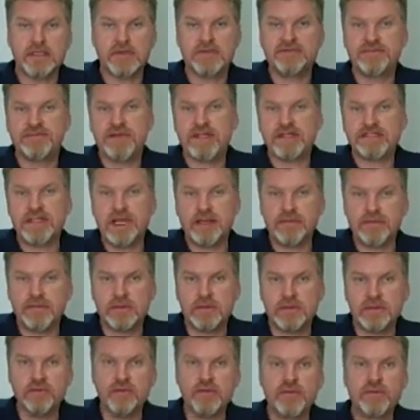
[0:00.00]
for example,
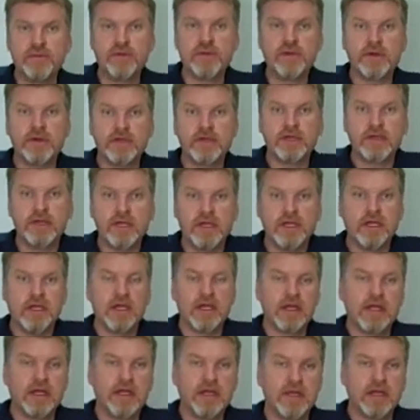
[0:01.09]
group work
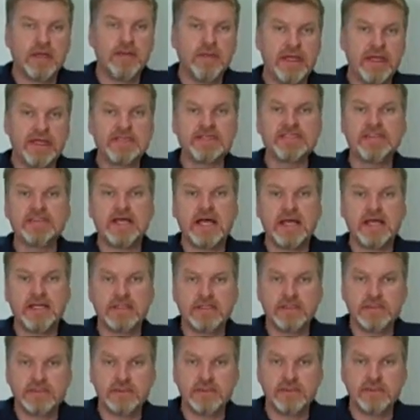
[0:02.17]
in
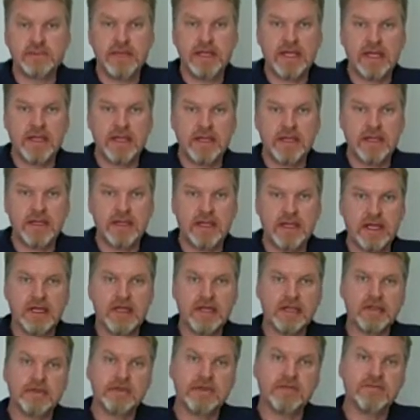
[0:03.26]
science, where
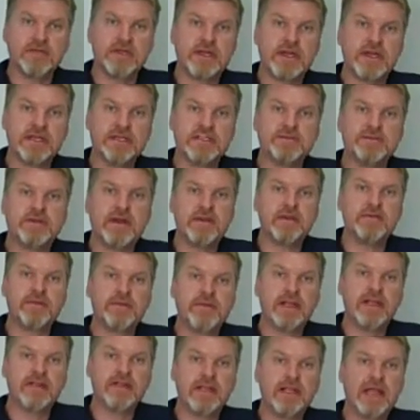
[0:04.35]
you've done an experiment
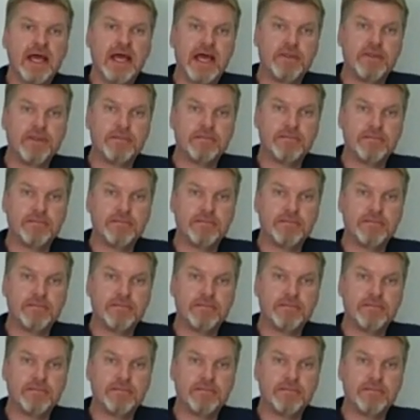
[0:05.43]
in the lab,